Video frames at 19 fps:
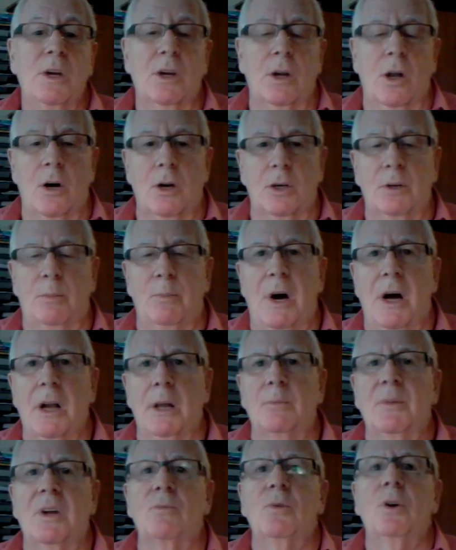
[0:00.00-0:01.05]
along the
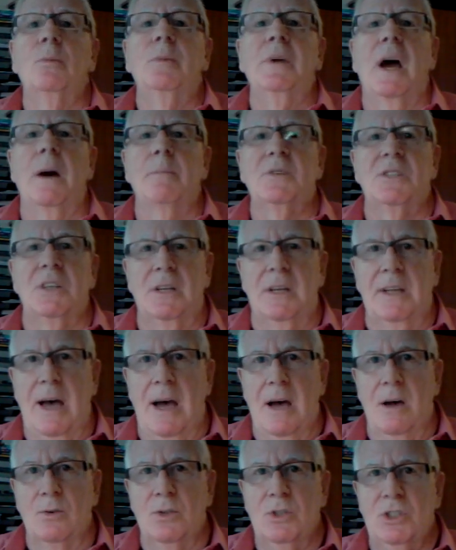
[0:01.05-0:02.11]
bottom, there will be ups and
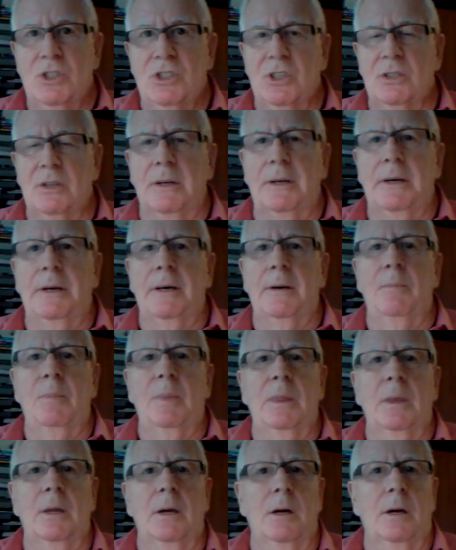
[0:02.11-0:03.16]
downs.
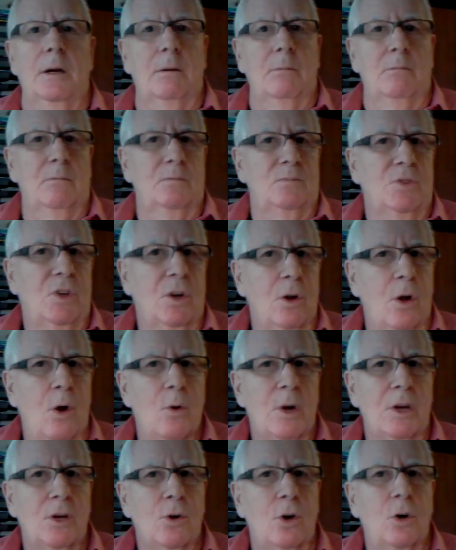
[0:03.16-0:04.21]
The low
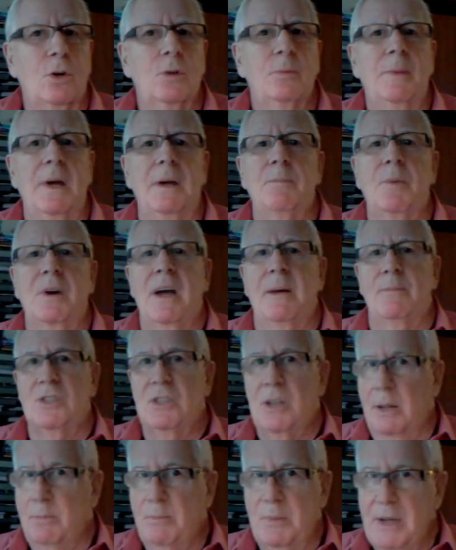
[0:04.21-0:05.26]
in gold may perhaps
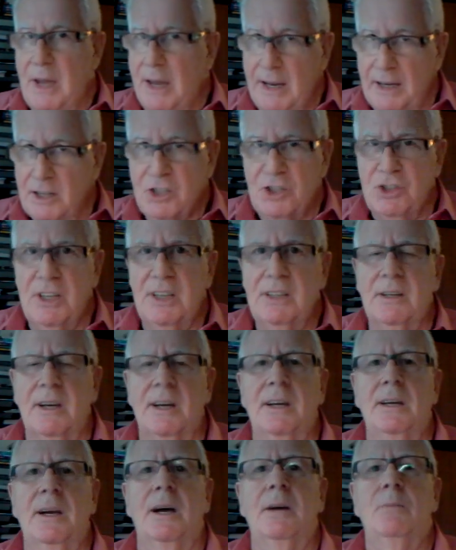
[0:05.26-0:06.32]
not be in as yet.
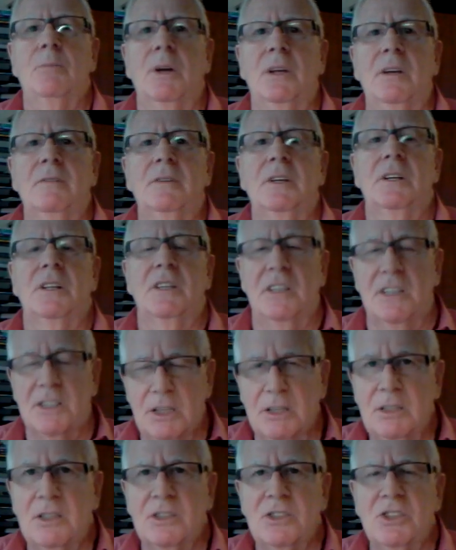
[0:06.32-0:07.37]
I believe that it
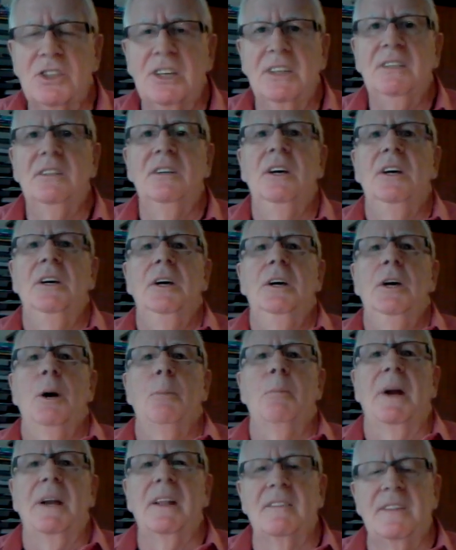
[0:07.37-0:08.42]
isn't as yet.
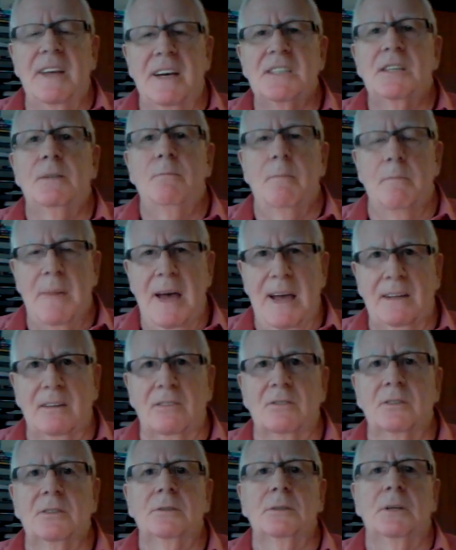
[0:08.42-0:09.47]
But it doesn't
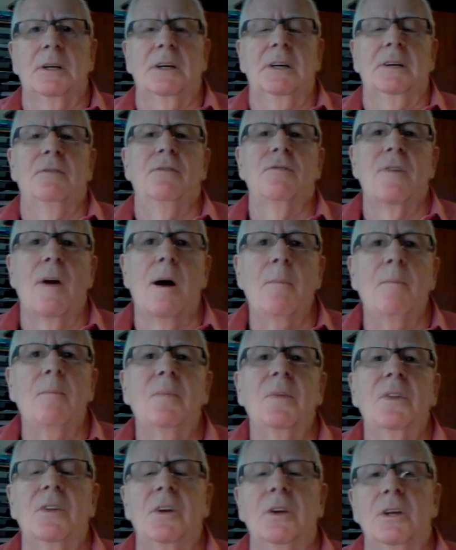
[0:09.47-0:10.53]
matter.
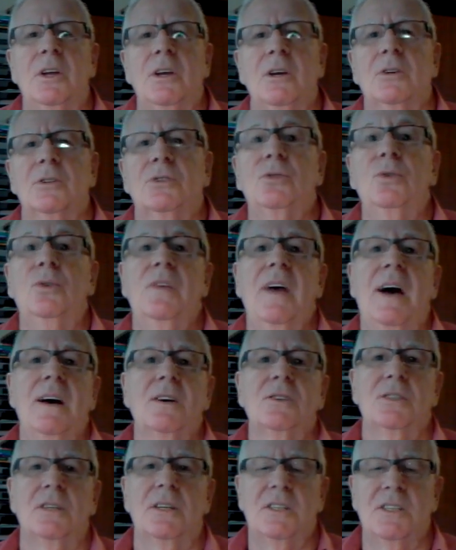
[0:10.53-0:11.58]
From the year
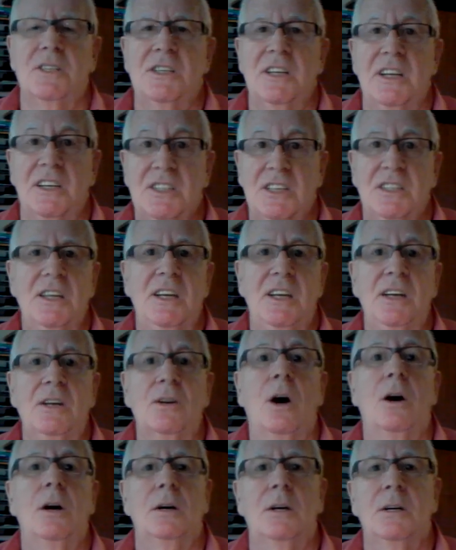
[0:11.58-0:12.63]
2016
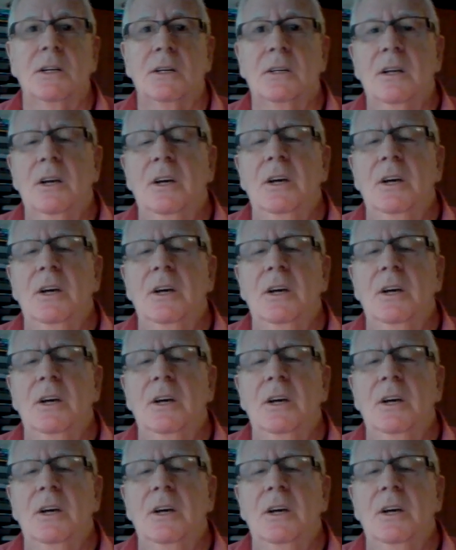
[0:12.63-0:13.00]
on,